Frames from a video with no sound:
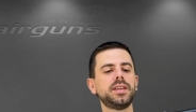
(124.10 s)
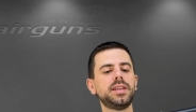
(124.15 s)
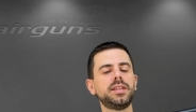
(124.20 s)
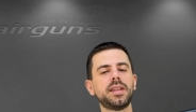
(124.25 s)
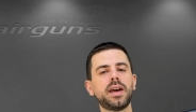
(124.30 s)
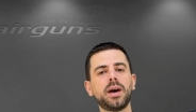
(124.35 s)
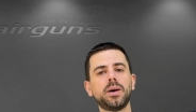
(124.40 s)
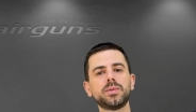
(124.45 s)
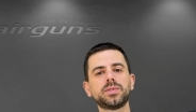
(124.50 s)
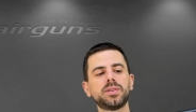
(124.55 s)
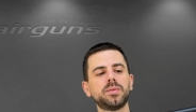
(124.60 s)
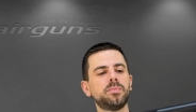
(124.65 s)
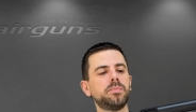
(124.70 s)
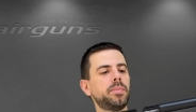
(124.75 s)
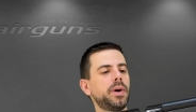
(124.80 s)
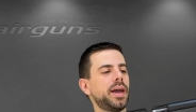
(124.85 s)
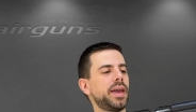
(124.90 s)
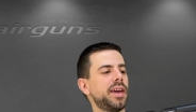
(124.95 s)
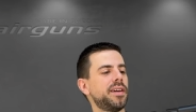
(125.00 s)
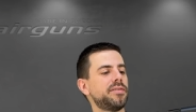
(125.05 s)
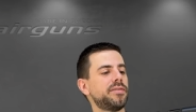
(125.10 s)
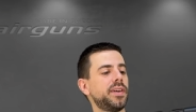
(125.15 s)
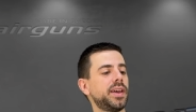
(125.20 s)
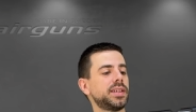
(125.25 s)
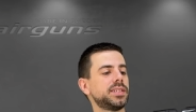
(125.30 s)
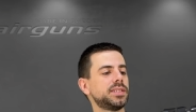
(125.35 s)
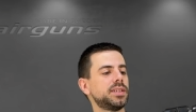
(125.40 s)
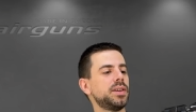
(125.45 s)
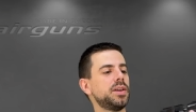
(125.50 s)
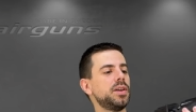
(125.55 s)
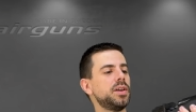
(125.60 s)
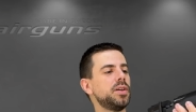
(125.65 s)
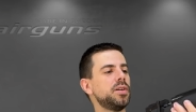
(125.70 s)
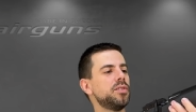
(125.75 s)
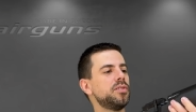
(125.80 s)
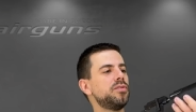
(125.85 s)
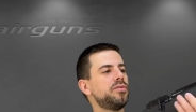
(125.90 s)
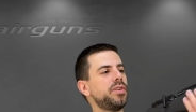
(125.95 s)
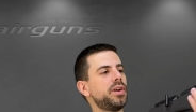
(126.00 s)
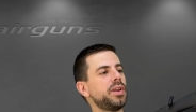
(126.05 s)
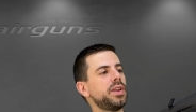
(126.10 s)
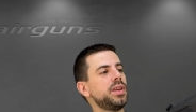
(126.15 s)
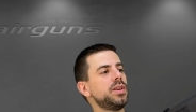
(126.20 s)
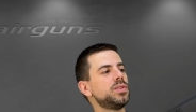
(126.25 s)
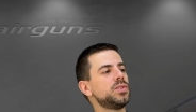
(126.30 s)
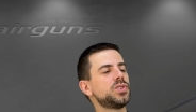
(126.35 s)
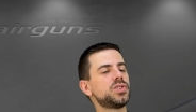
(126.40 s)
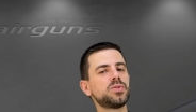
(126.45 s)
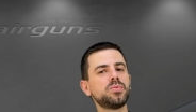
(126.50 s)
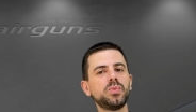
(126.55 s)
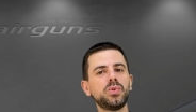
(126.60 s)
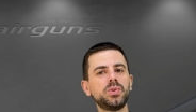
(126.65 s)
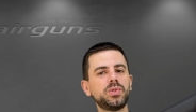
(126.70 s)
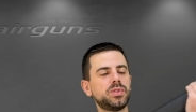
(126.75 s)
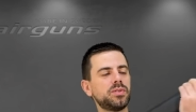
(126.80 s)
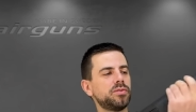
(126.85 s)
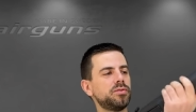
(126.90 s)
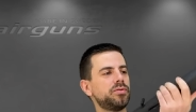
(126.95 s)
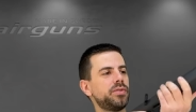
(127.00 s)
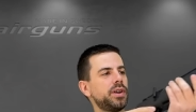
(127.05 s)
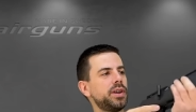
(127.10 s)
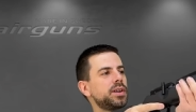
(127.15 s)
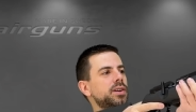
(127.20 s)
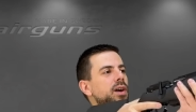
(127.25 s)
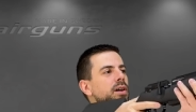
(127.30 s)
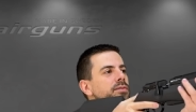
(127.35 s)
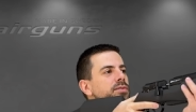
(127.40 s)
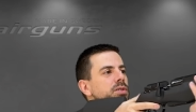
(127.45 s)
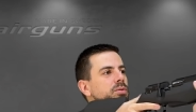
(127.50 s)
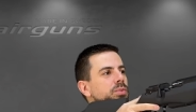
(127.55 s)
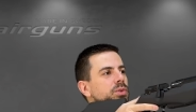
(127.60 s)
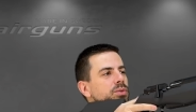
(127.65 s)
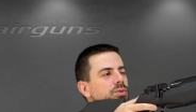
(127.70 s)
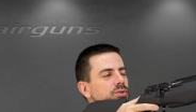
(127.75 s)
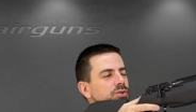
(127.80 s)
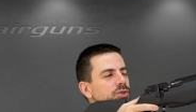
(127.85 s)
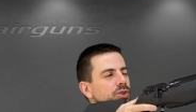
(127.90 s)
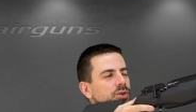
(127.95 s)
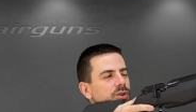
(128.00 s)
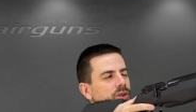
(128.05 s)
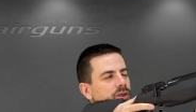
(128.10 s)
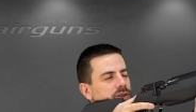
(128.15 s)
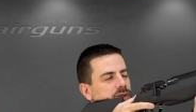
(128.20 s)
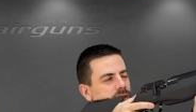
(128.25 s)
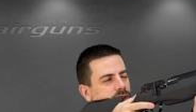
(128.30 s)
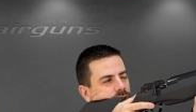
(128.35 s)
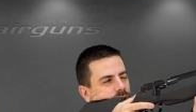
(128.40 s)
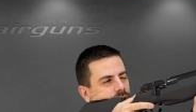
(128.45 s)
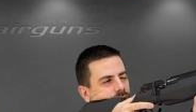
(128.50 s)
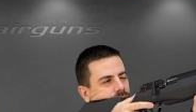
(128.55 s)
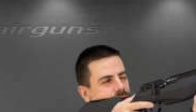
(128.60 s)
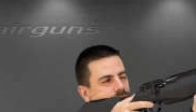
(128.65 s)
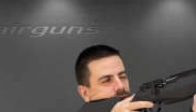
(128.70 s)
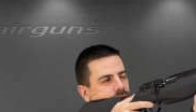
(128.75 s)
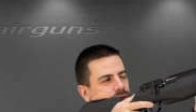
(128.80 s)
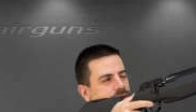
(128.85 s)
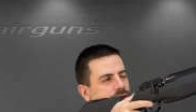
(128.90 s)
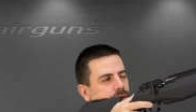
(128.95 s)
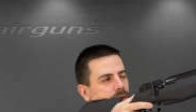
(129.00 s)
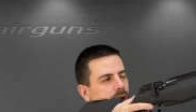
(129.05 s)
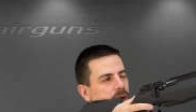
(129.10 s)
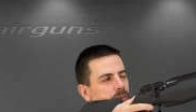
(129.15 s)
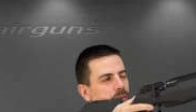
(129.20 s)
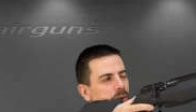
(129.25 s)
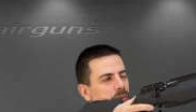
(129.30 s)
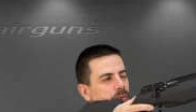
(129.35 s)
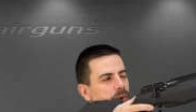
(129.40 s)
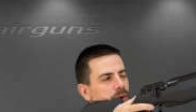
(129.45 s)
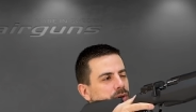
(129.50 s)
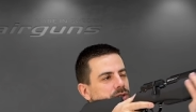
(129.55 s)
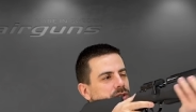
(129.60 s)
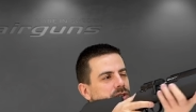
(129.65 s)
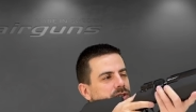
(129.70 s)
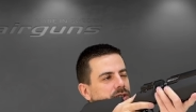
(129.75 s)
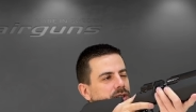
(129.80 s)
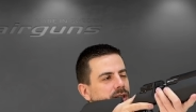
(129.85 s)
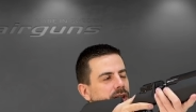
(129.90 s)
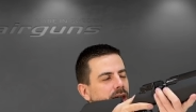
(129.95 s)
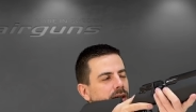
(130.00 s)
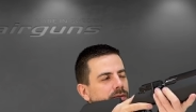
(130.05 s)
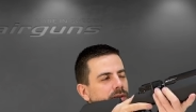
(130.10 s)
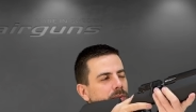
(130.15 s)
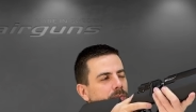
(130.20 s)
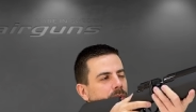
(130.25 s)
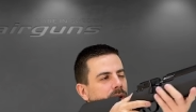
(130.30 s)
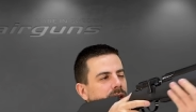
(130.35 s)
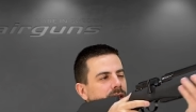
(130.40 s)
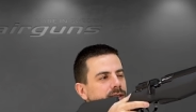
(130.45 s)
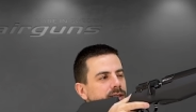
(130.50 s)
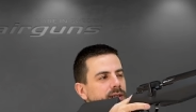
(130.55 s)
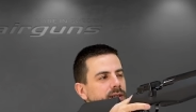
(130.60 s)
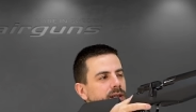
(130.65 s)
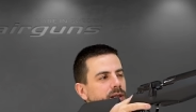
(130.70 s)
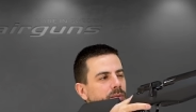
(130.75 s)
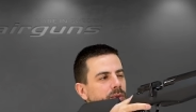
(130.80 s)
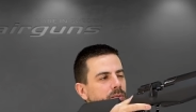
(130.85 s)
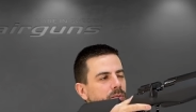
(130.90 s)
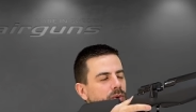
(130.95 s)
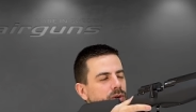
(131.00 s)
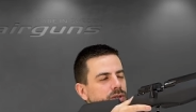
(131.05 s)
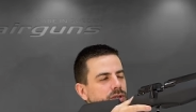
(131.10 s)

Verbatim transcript: in-house by F X. Very smooth, very comfortable to shoulder, just the right proportions in every place, a little bit more